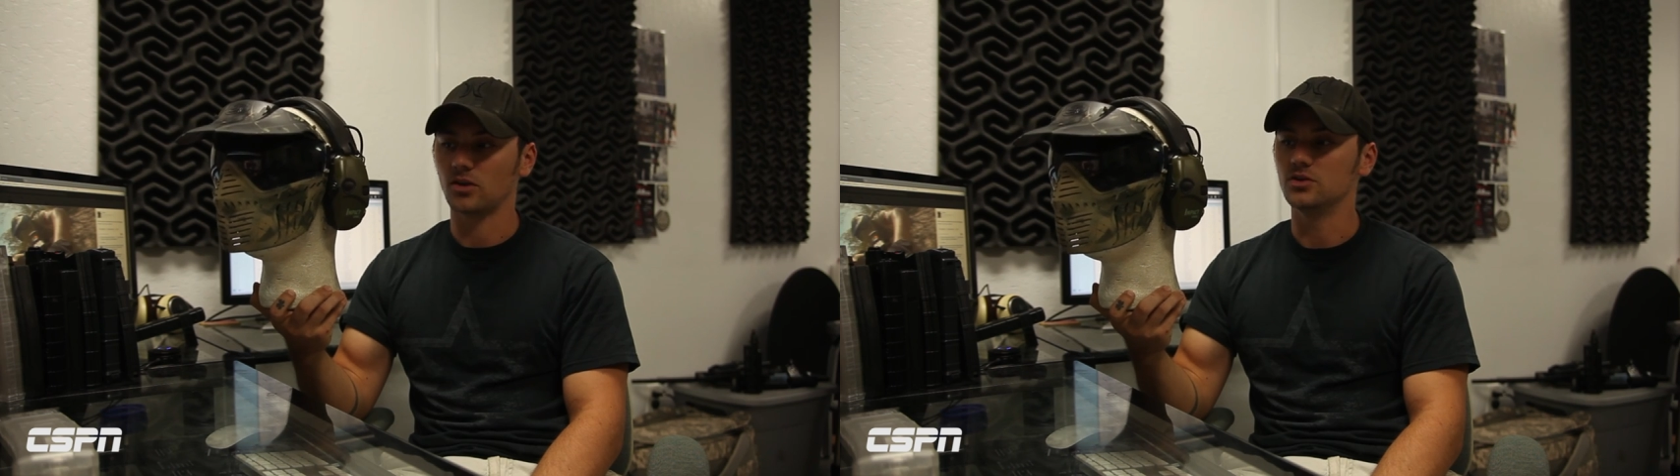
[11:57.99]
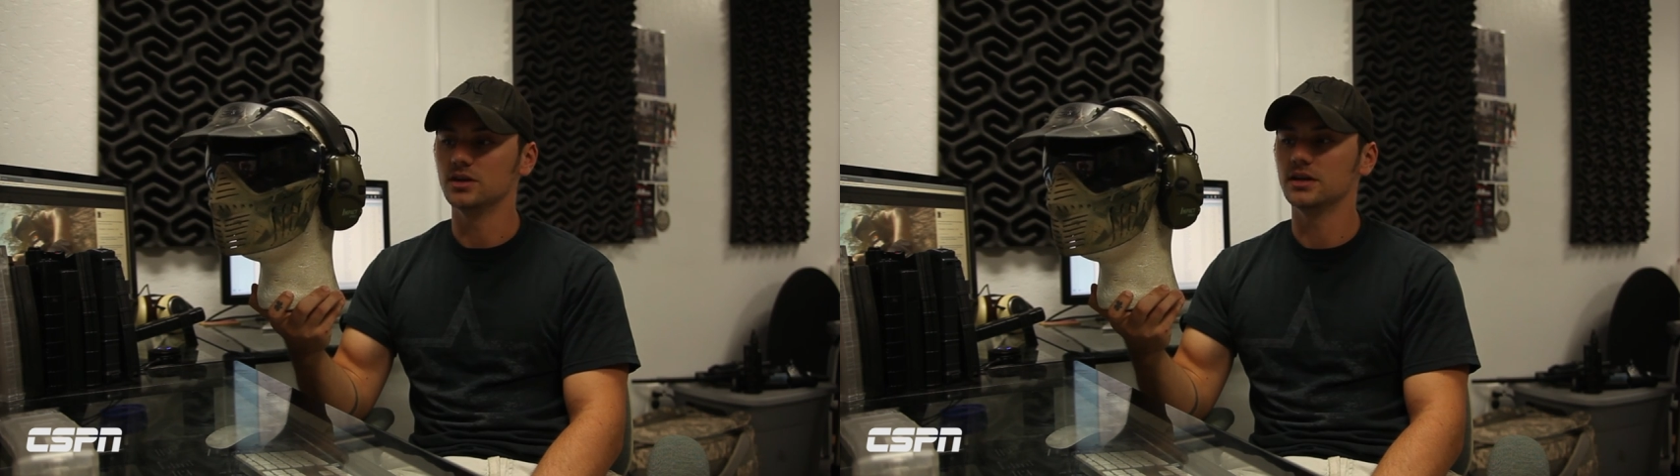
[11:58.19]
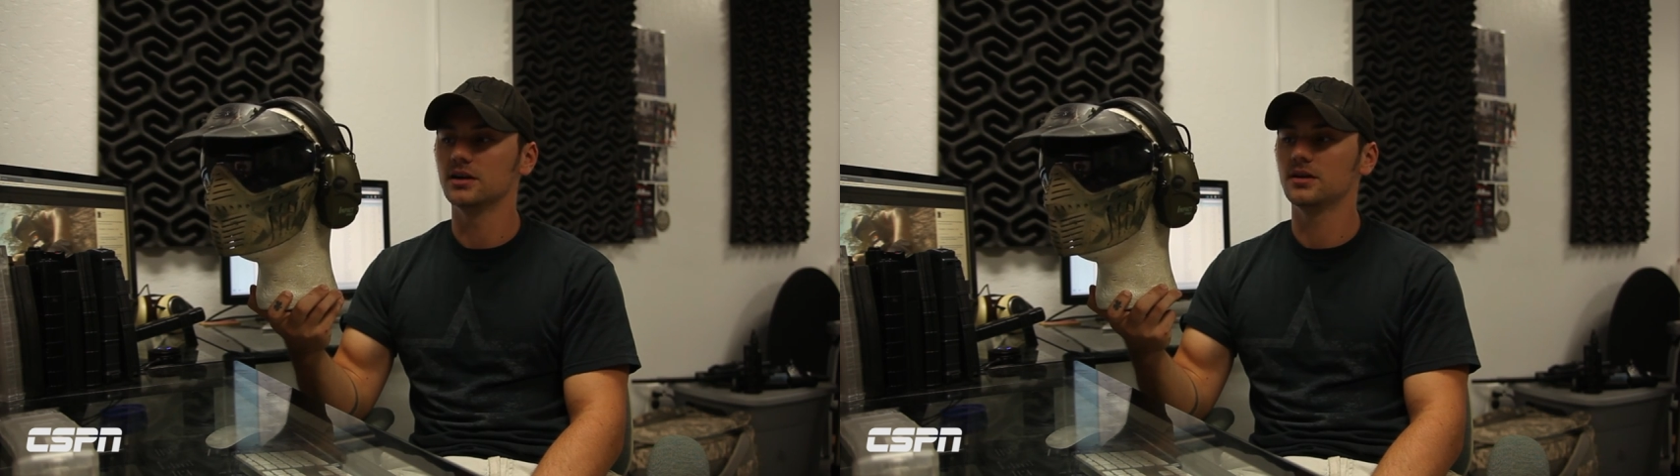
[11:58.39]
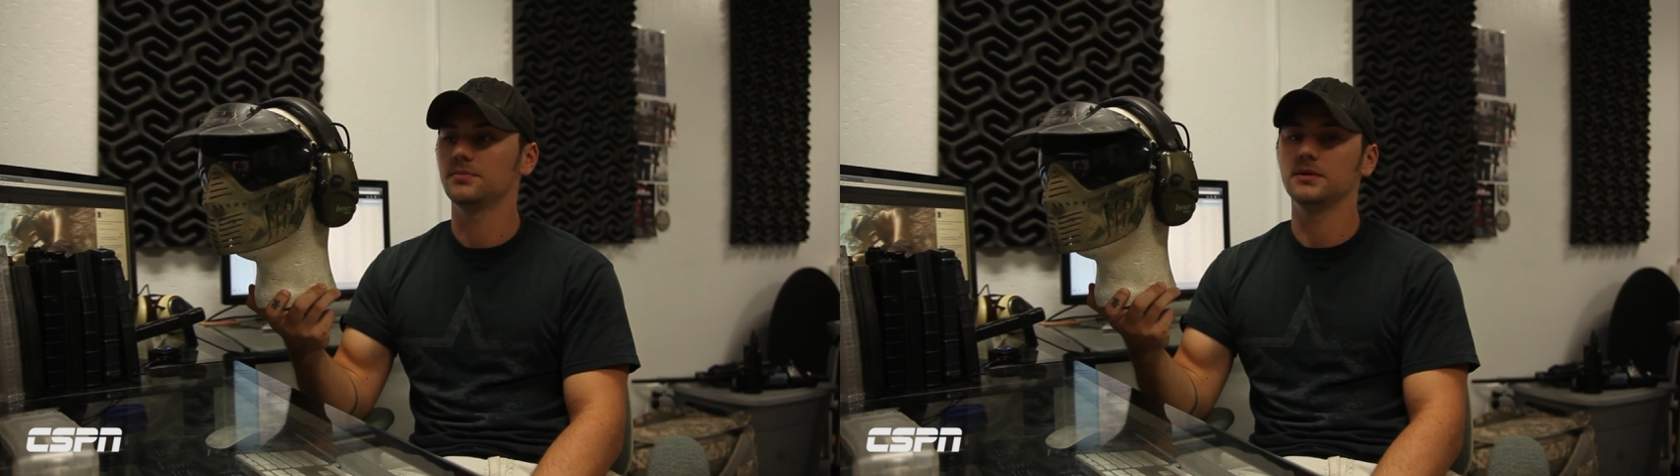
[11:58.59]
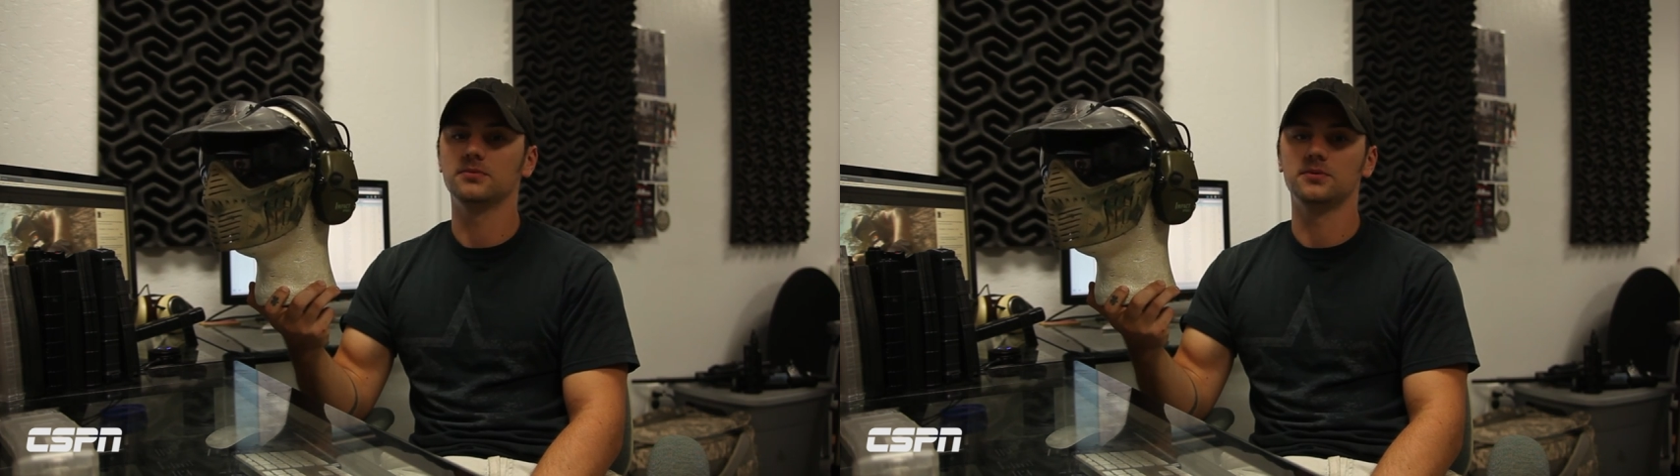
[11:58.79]
You can hear
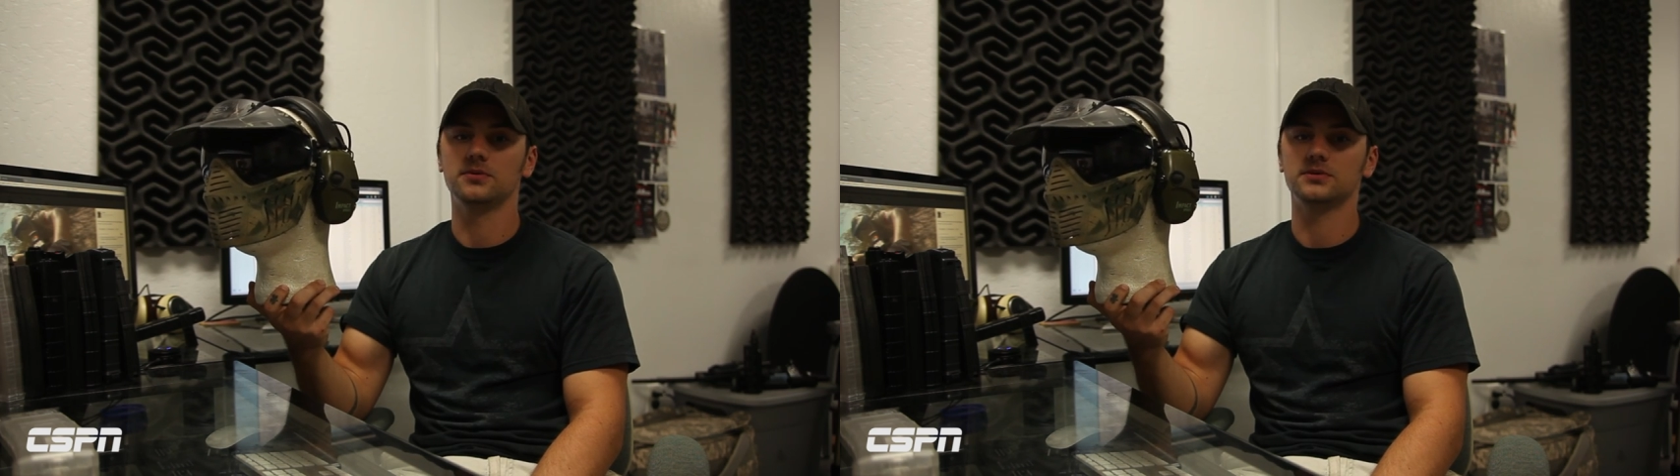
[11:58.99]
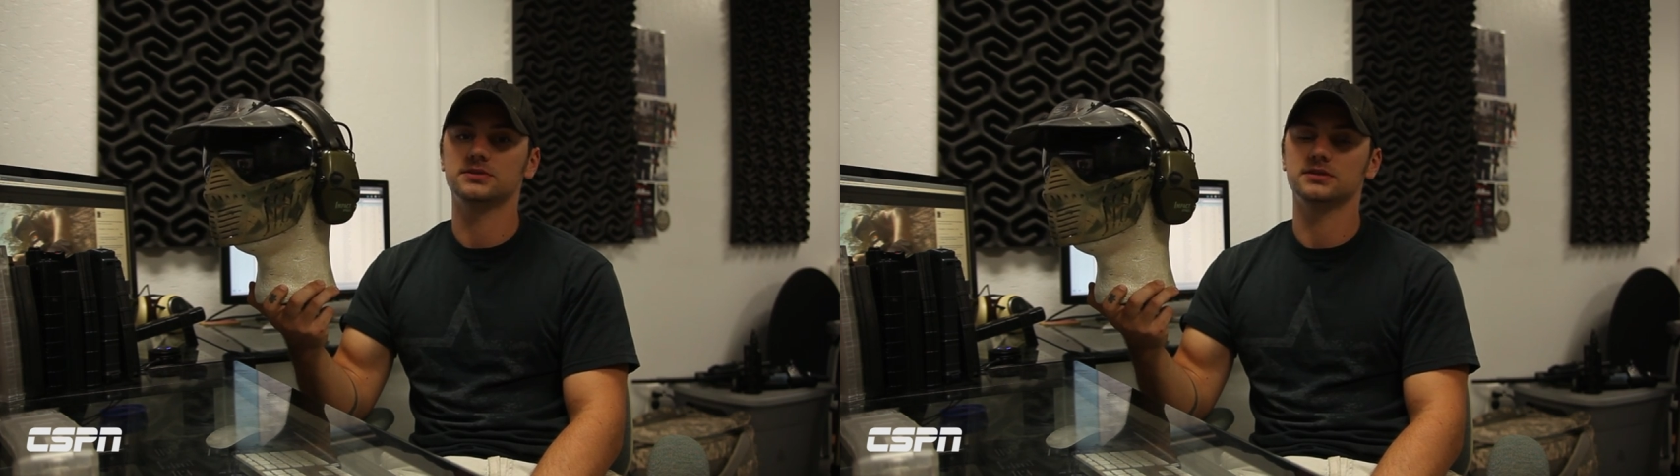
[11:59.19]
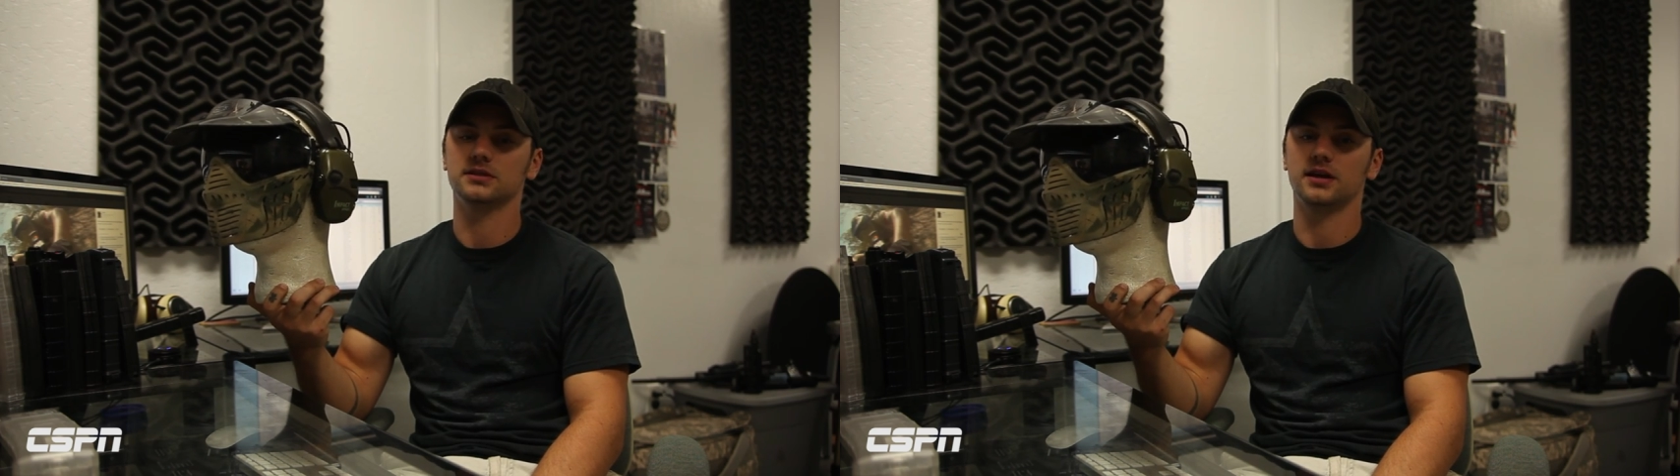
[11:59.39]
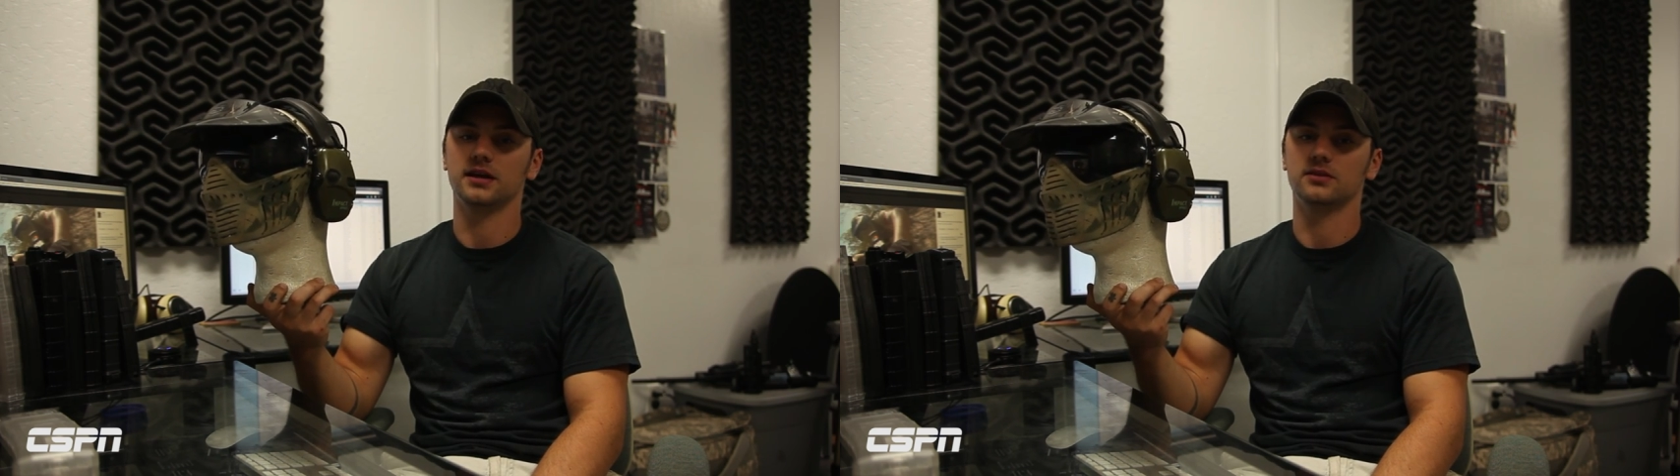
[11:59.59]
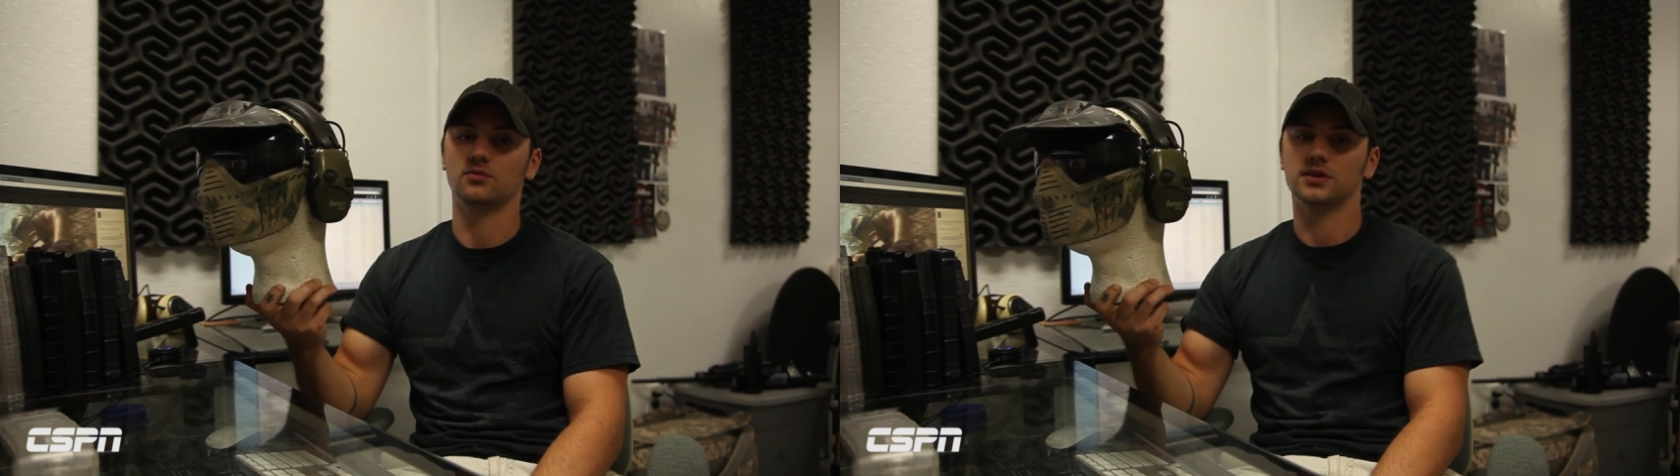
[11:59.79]
people's
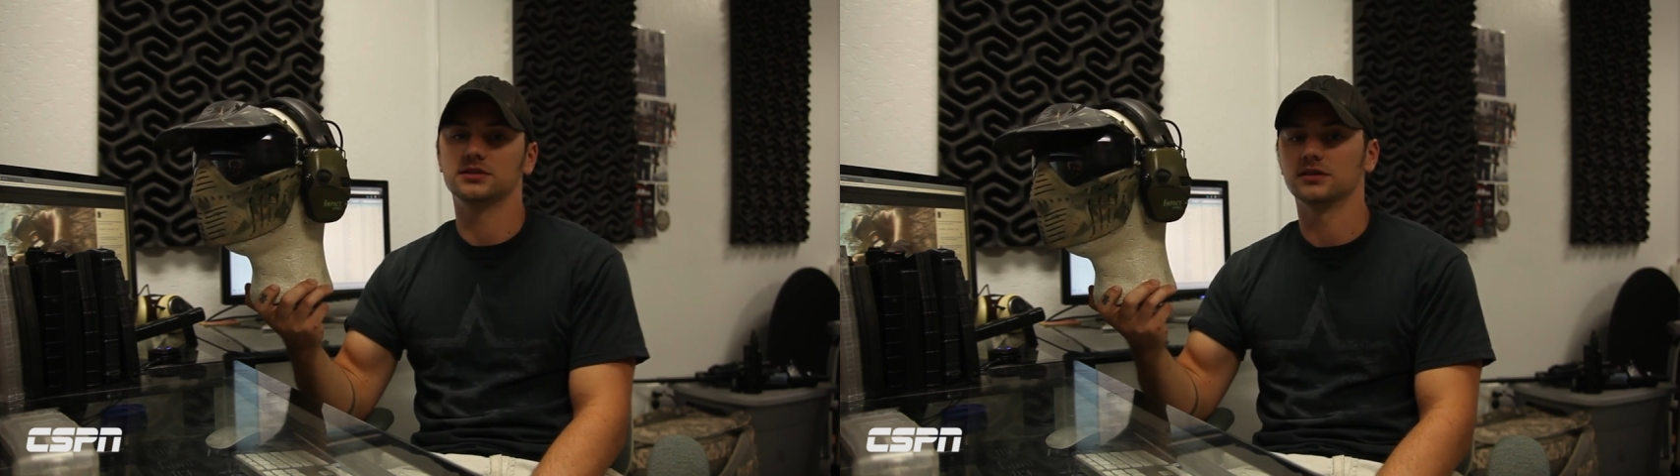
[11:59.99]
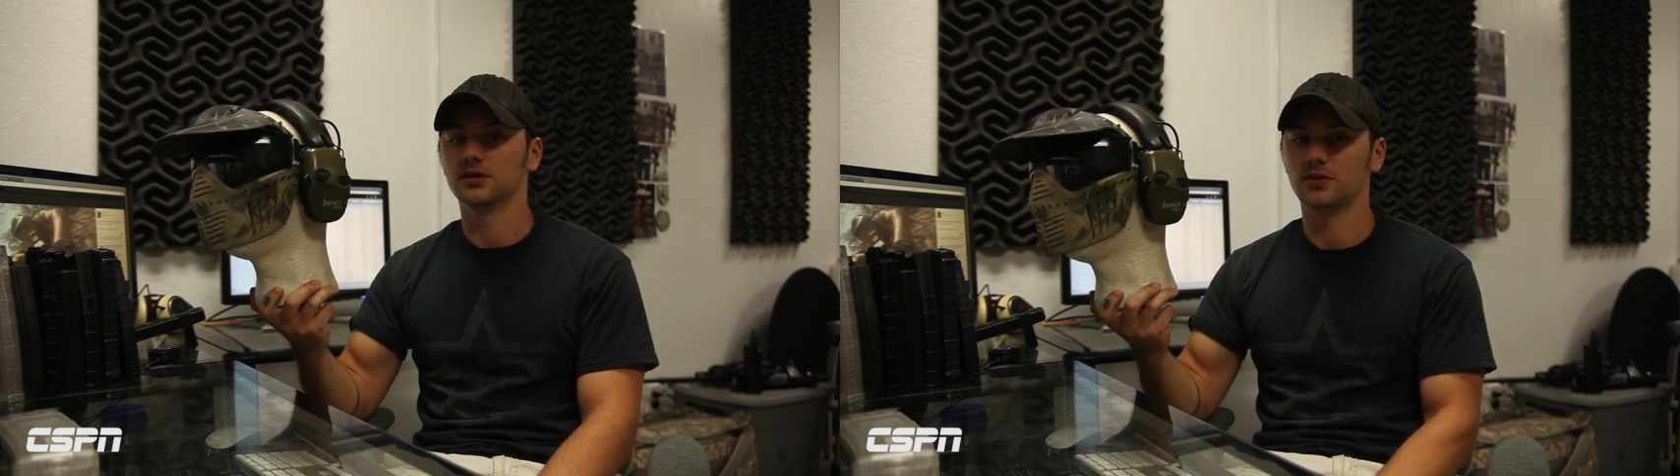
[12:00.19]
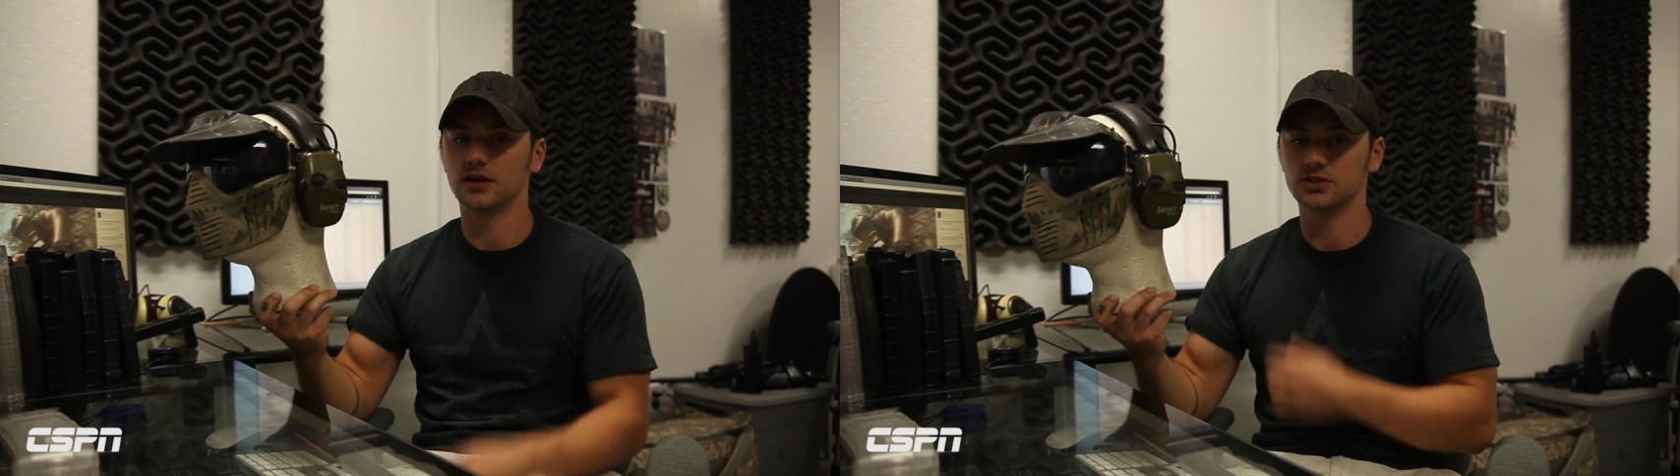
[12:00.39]
like rustling around,